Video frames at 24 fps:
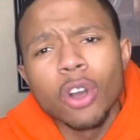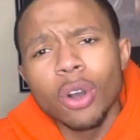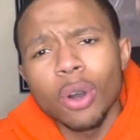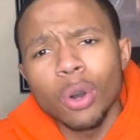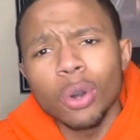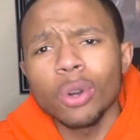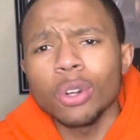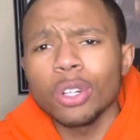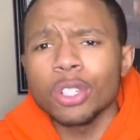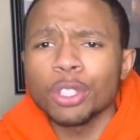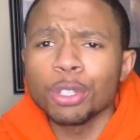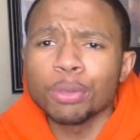
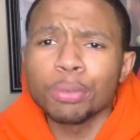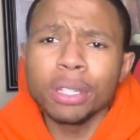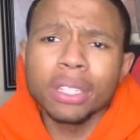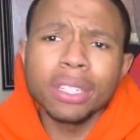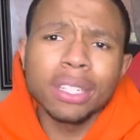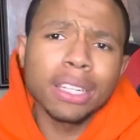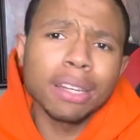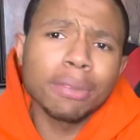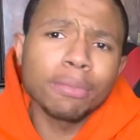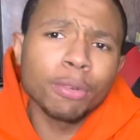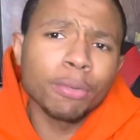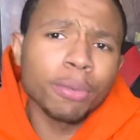Or shoot me a
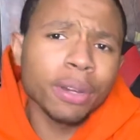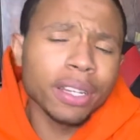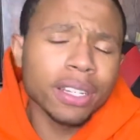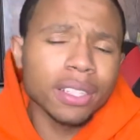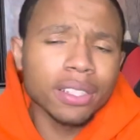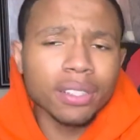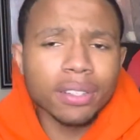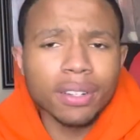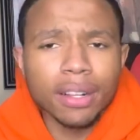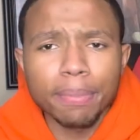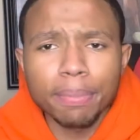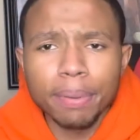DM on my
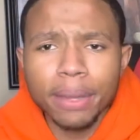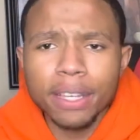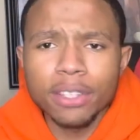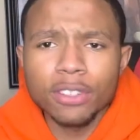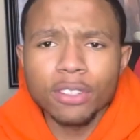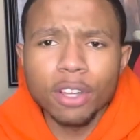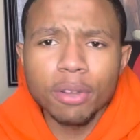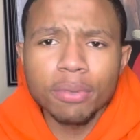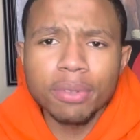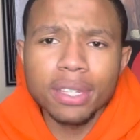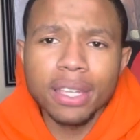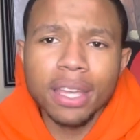Instagram page, you know
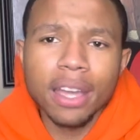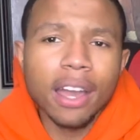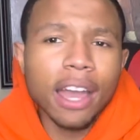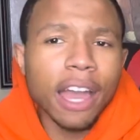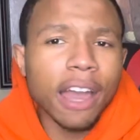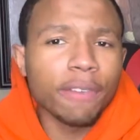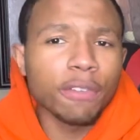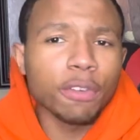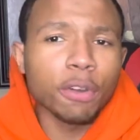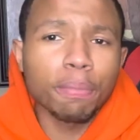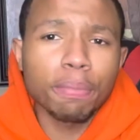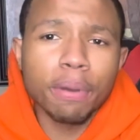what I'm saying? I
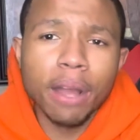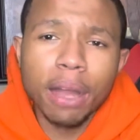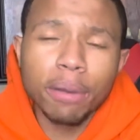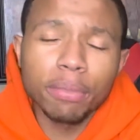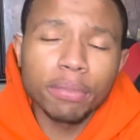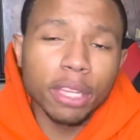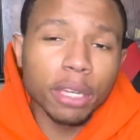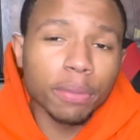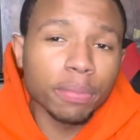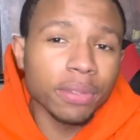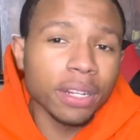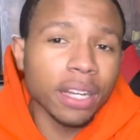have no problem
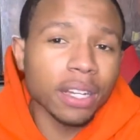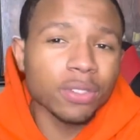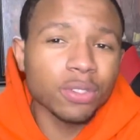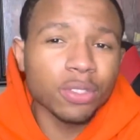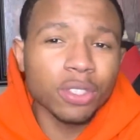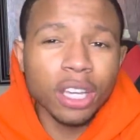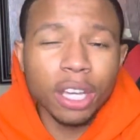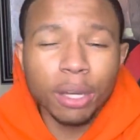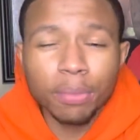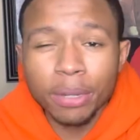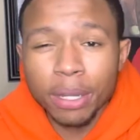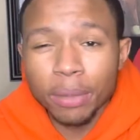helping out
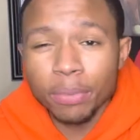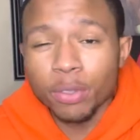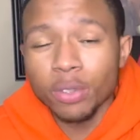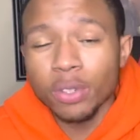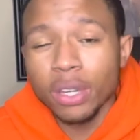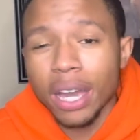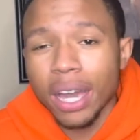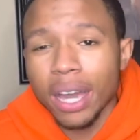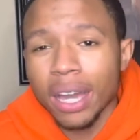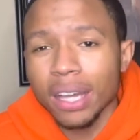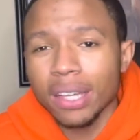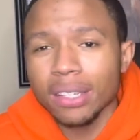you
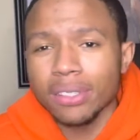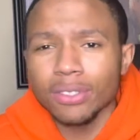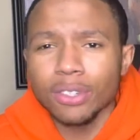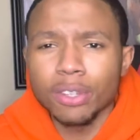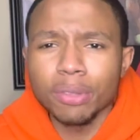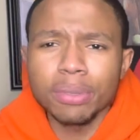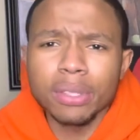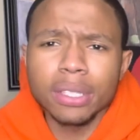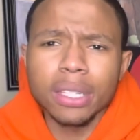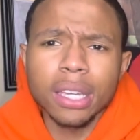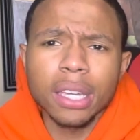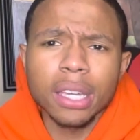guys, you know what I'm
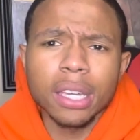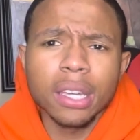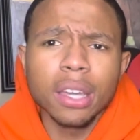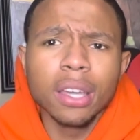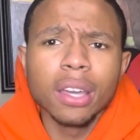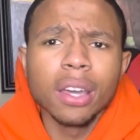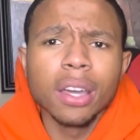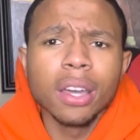saying?